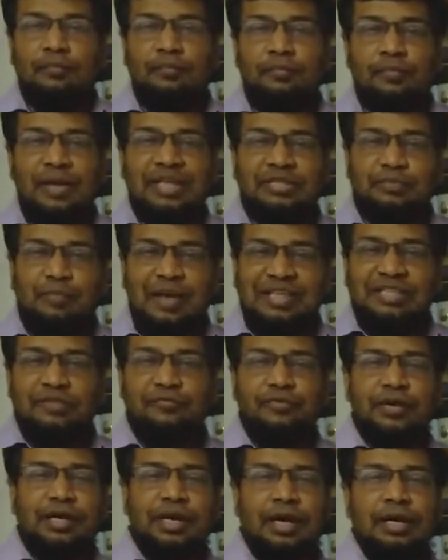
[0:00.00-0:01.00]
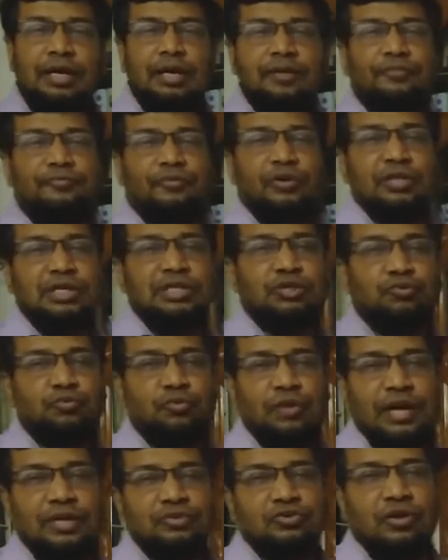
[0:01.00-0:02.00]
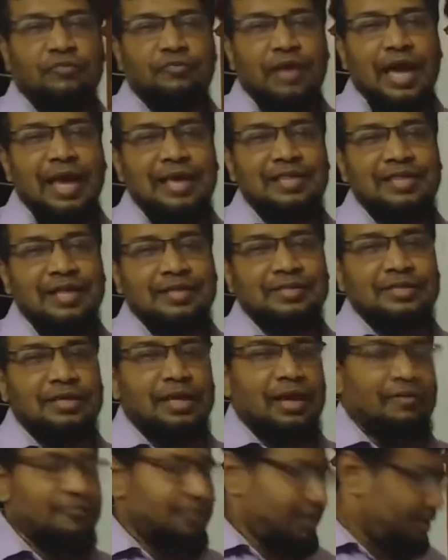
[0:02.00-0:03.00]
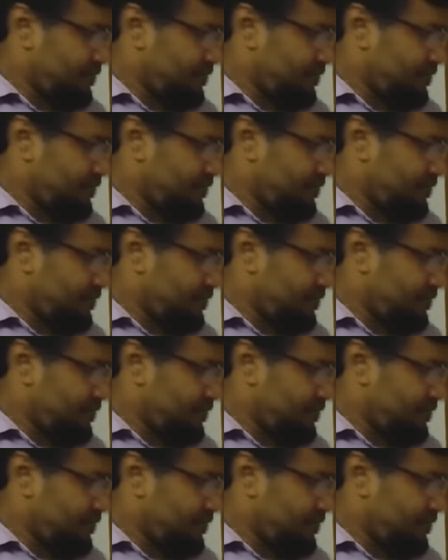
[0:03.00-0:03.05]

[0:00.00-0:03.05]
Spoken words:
specifically for the students of HSC level.